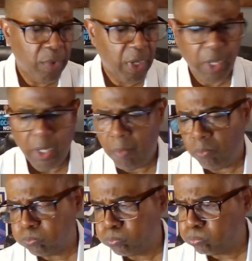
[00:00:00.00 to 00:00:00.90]

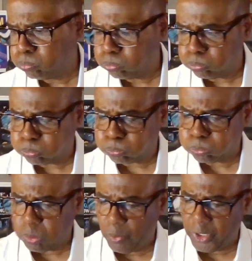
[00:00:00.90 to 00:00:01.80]
Um,
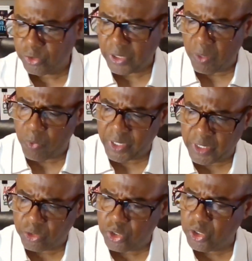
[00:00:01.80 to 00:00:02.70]
what else did I want to
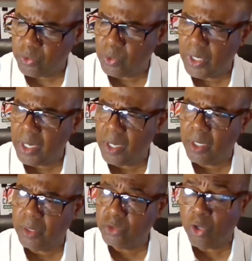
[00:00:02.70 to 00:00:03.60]
get to you?
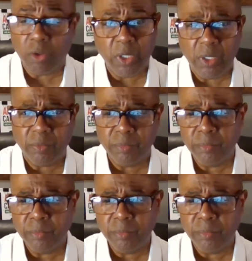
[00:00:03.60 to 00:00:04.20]
It's all good.